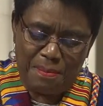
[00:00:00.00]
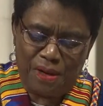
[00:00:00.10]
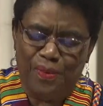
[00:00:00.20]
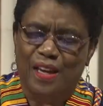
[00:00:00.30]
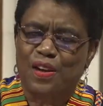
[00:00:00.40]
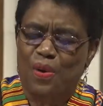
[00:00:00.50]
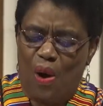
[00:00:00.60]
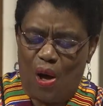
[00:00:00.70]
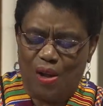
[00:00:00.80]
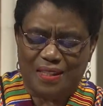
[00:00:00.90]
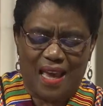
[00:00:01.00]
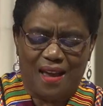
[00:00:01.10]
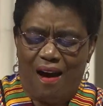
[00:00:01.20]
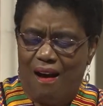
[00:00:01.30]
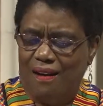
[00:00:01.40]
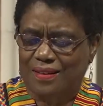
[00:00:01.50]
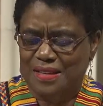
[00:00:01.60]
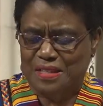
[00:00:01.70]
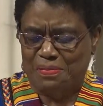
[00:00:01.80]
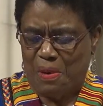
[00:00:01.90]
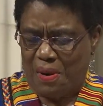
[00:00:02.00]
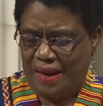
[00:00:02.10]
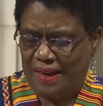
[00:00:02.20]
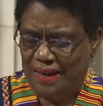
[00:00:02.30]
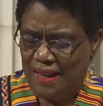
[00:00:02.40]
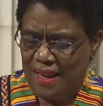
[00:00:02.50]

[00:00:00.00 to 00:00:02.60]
But we can all take heart this morning